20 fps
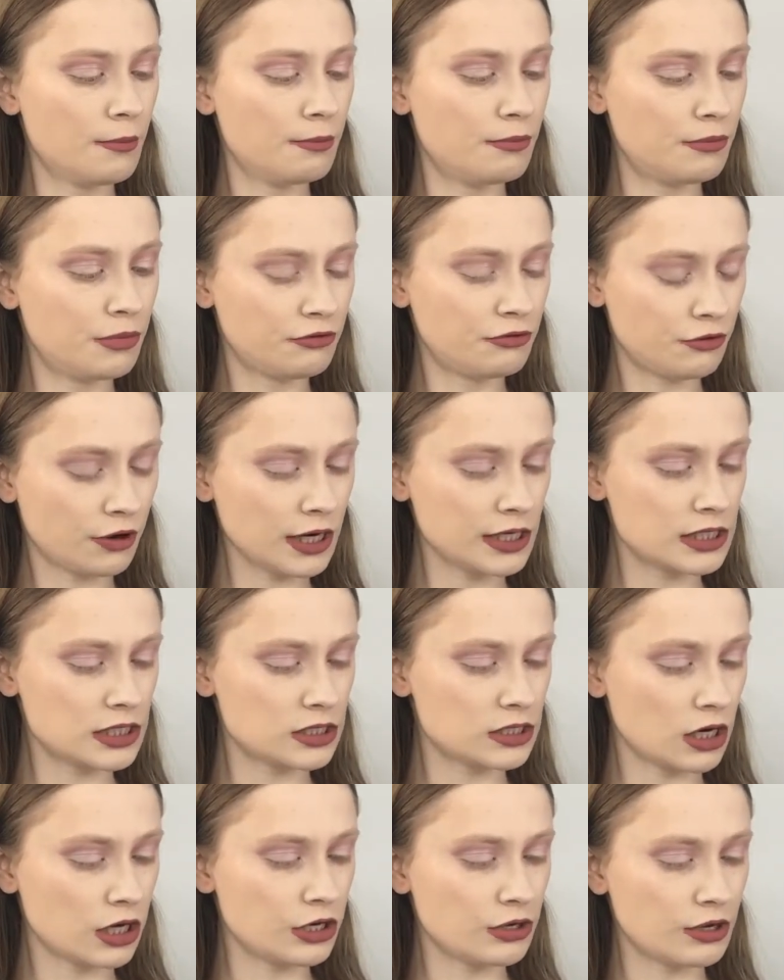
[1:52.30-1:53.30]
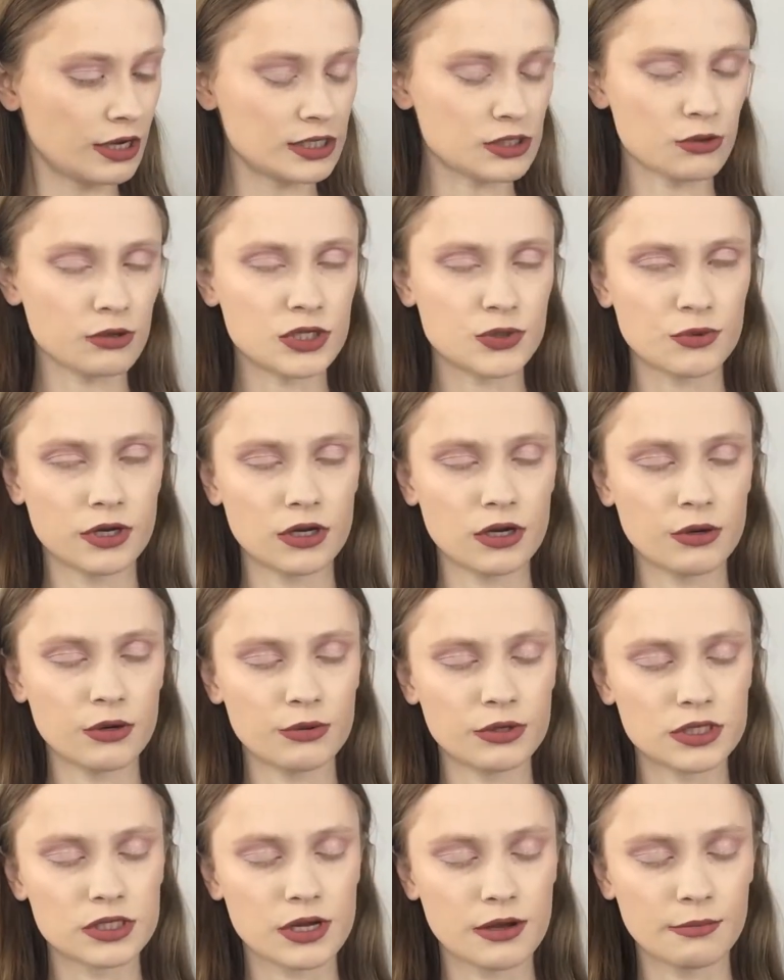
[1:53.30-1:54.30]
before I start, you guys always want to know
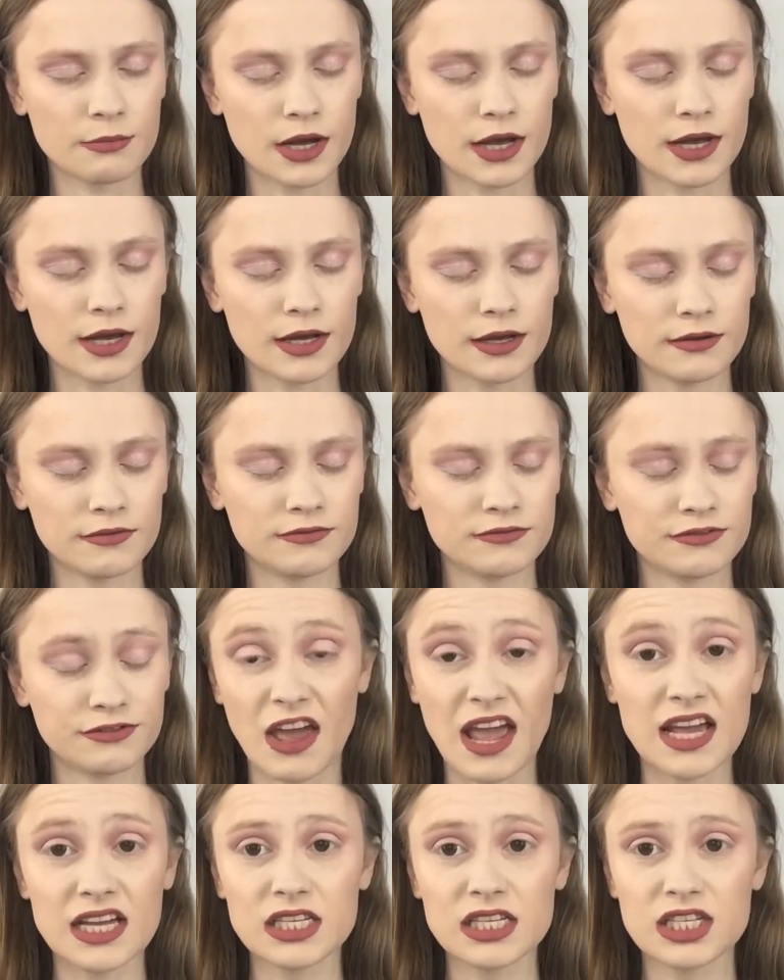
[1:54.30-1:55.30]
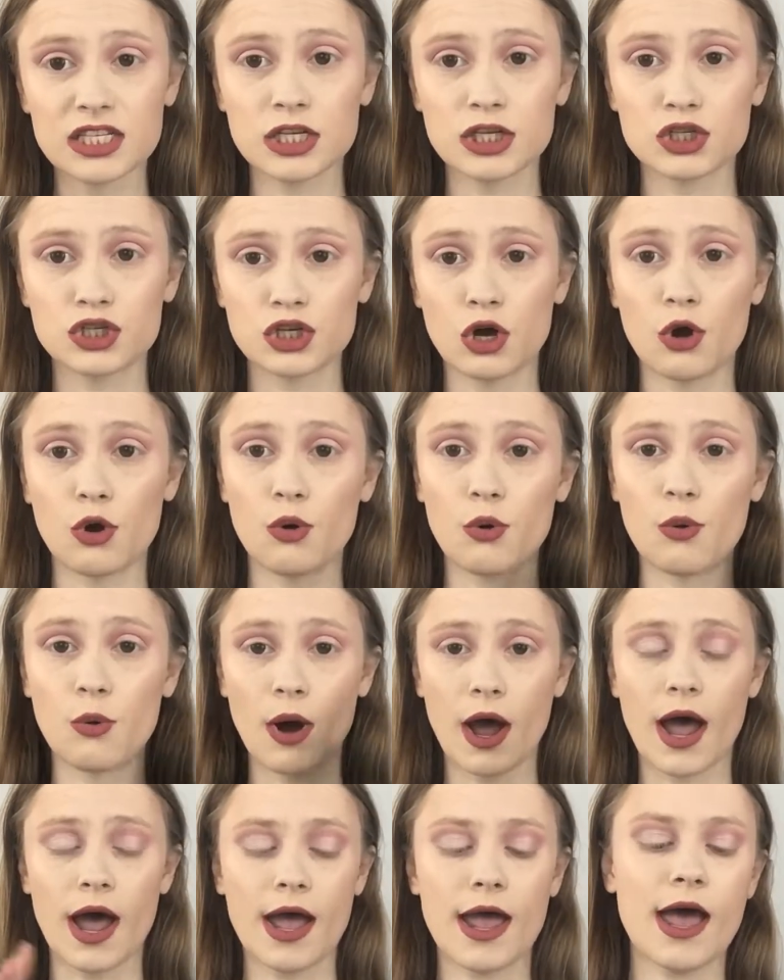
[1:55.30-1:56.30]
what's on my face. So
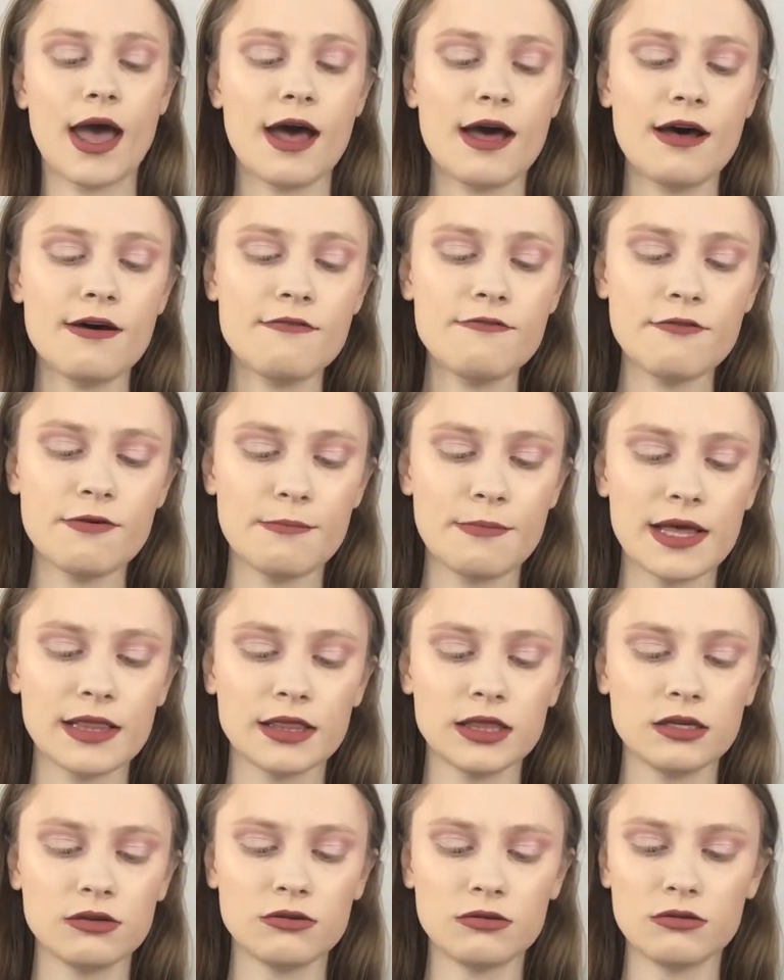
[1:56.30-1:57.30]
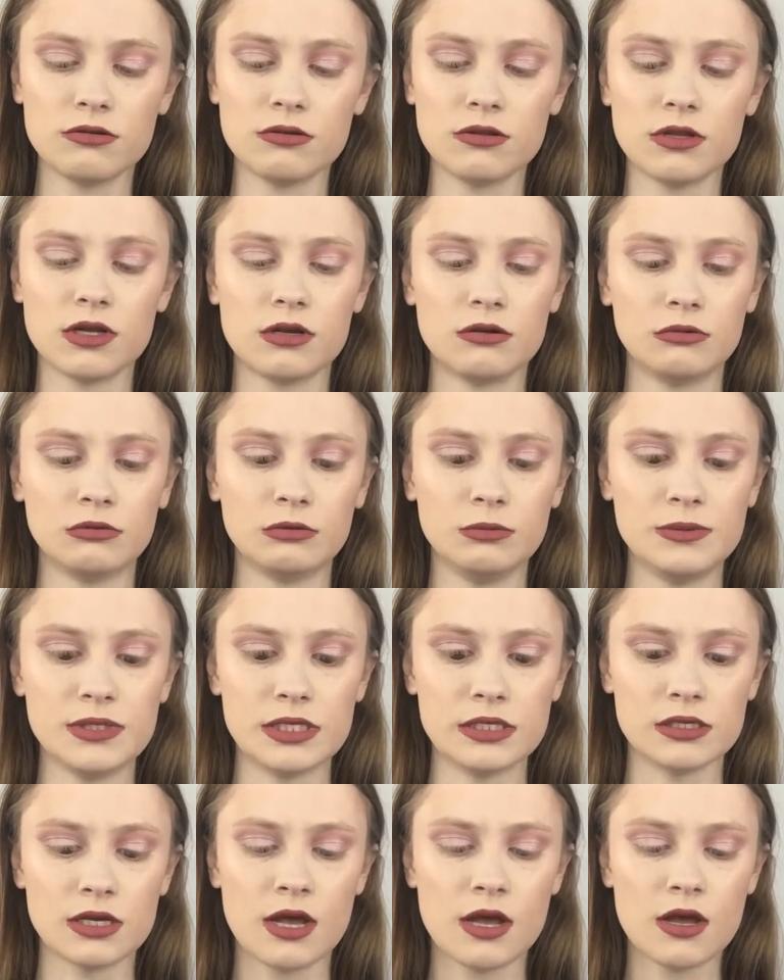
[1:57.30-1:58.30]
I have my little,
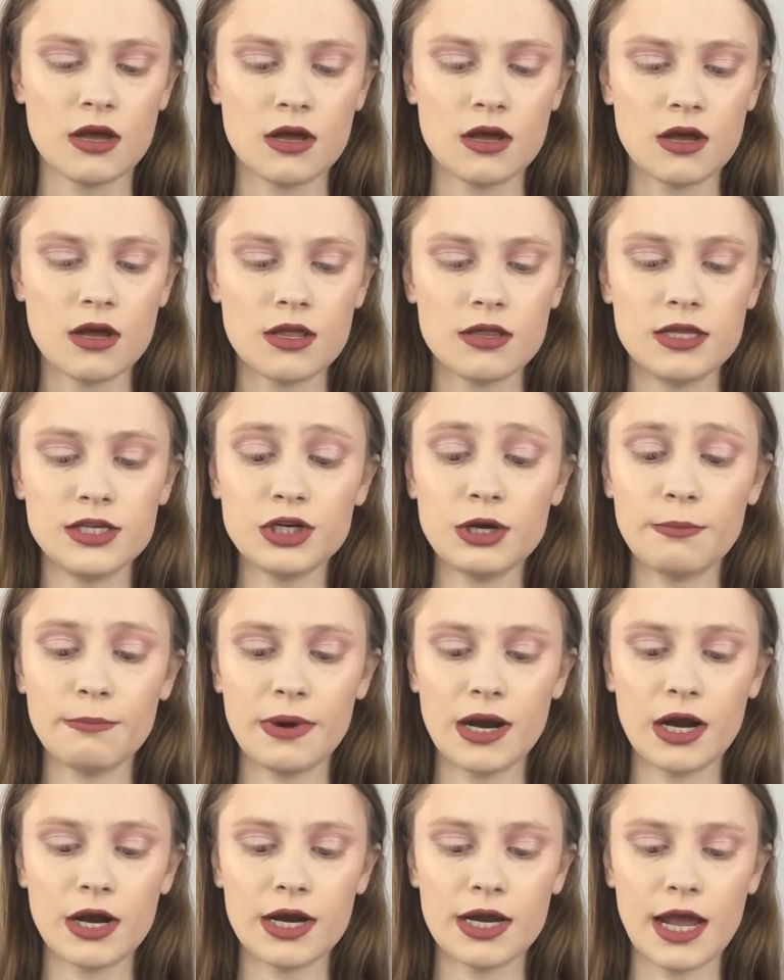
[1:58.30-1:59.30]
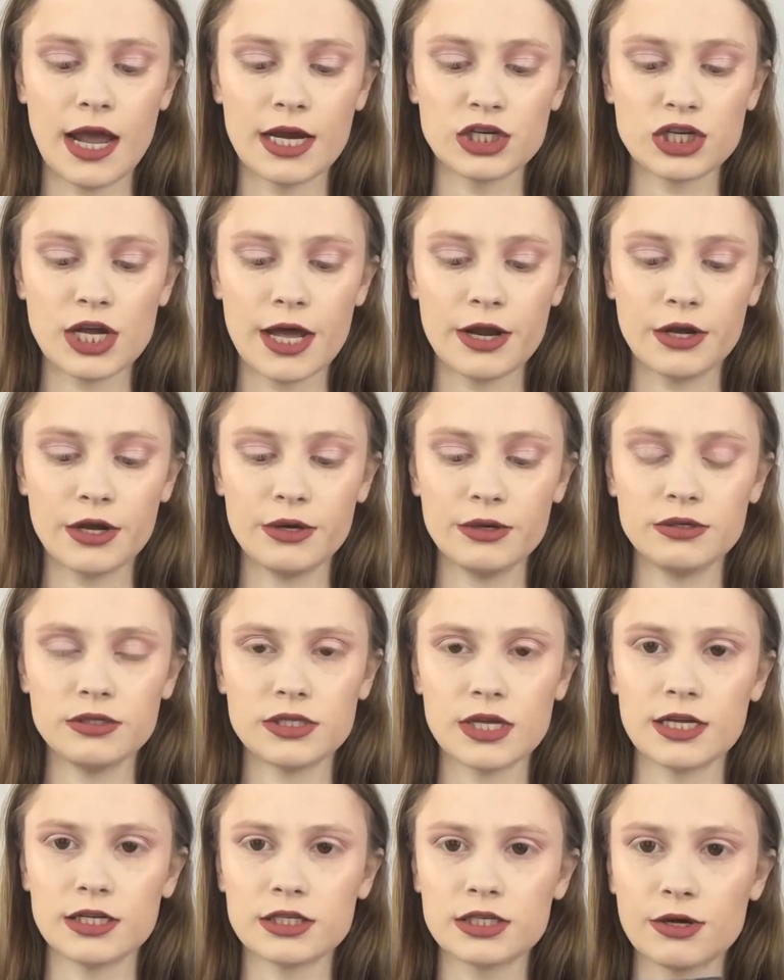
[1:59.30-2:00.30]
whoopsies. These are Mary Kay shadows,
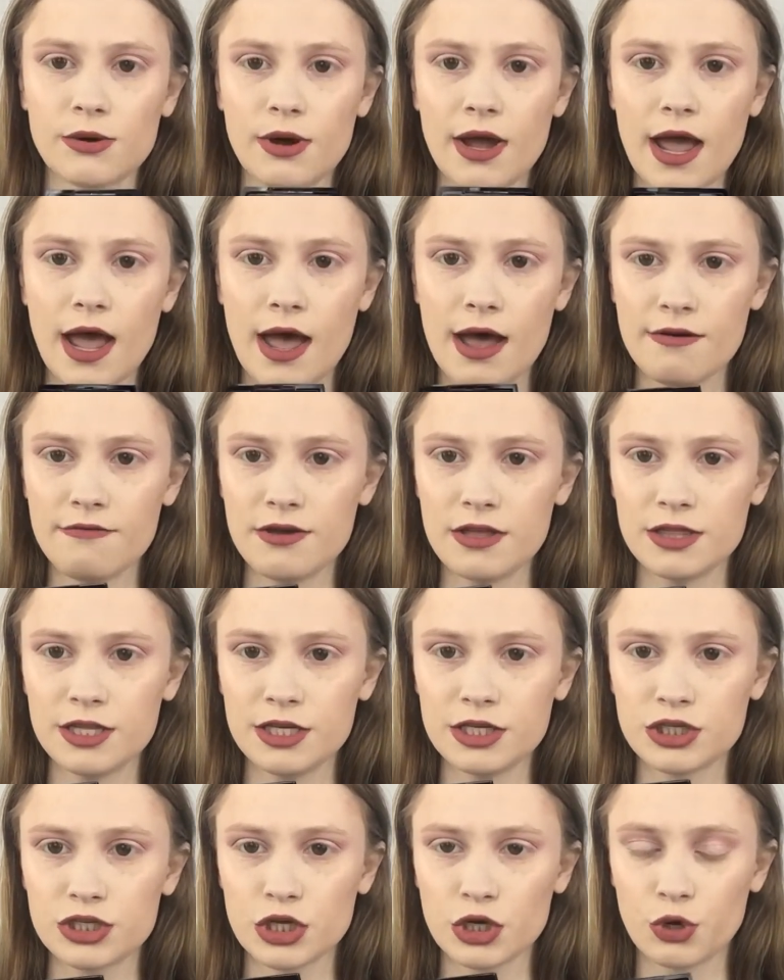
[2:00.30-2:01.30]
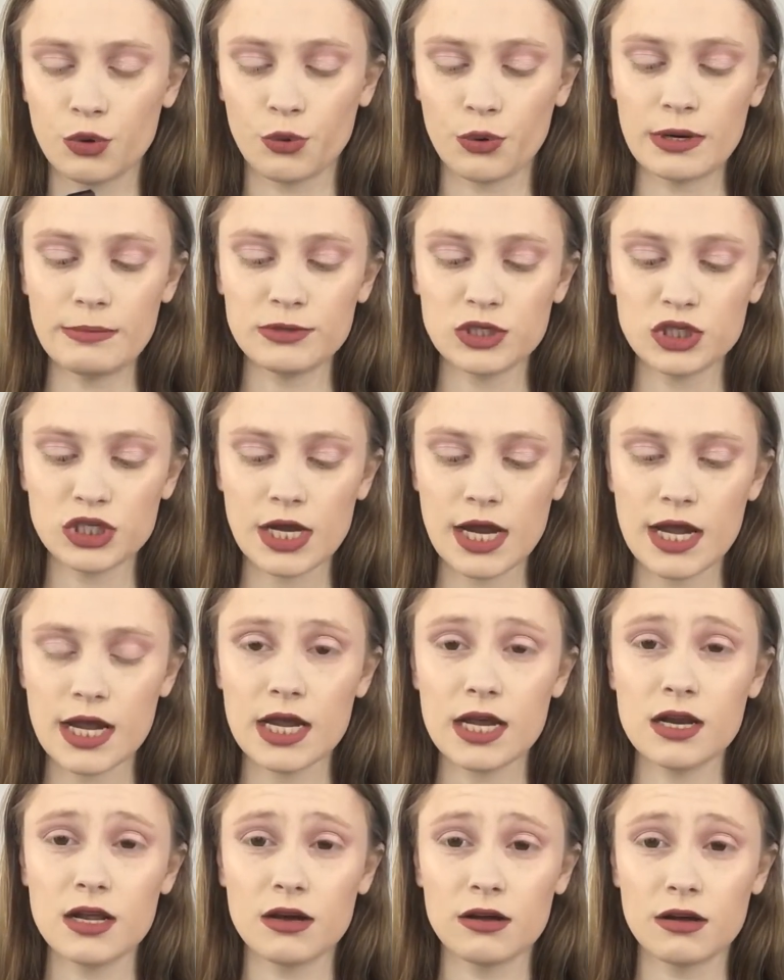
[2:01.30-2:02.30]
and so I have this cream
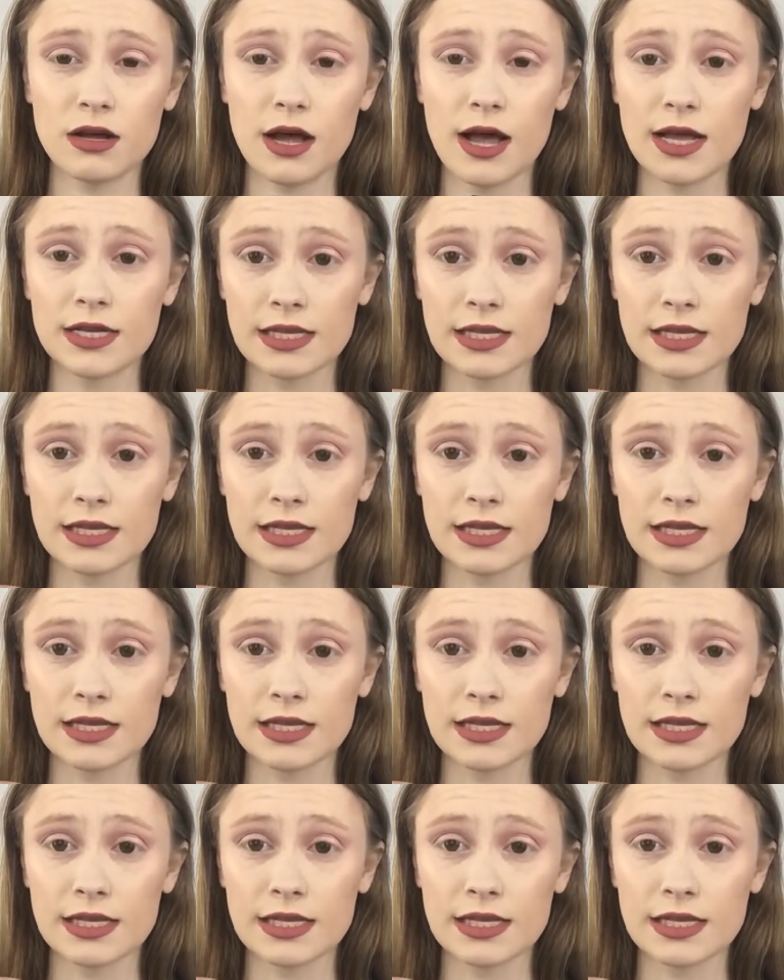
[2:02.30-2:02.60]
shade as